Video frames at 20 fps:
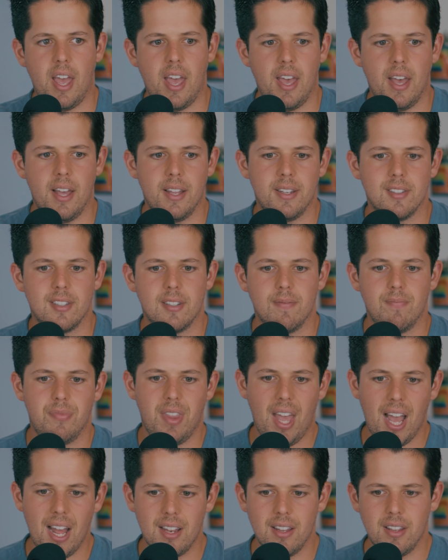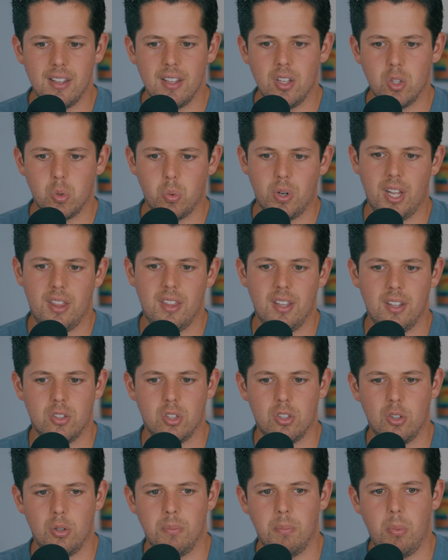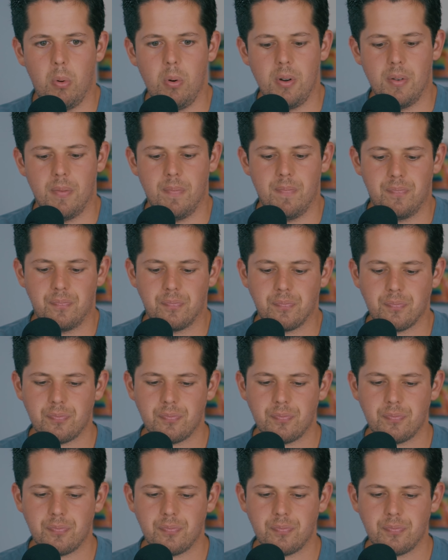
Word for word: And that is what I think is so important.